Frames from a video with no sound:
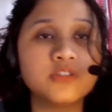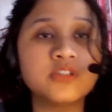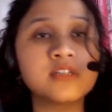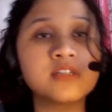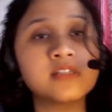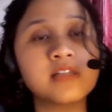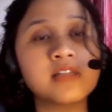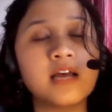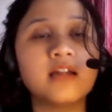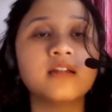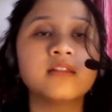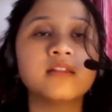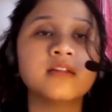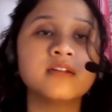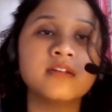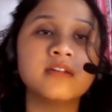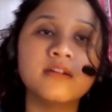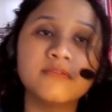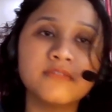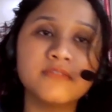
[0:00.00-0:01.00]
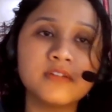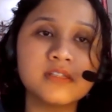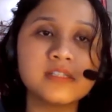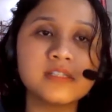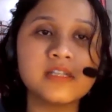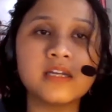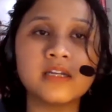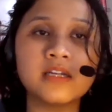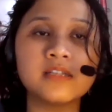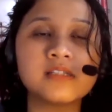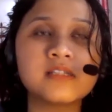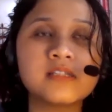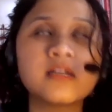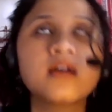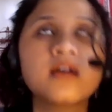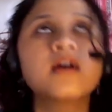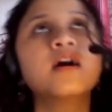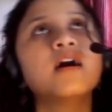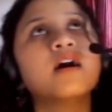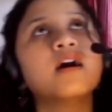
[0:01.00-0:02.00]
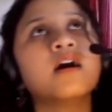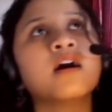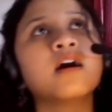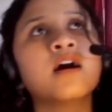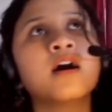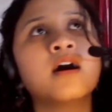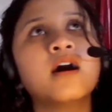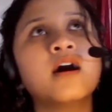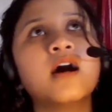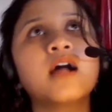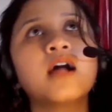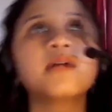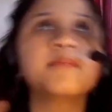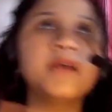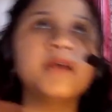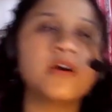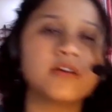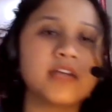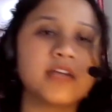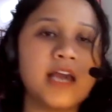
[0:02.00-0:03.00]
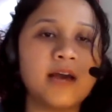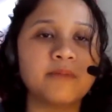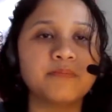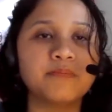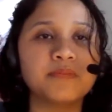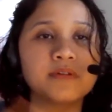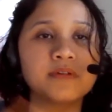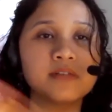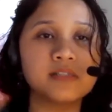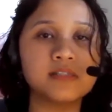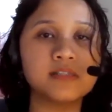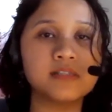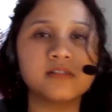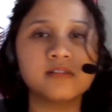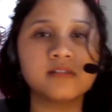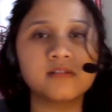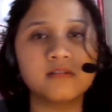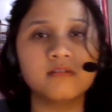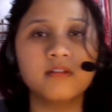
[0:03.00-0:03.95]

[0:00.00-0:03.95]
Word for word: Just that the difference is uh, I'll be on campus,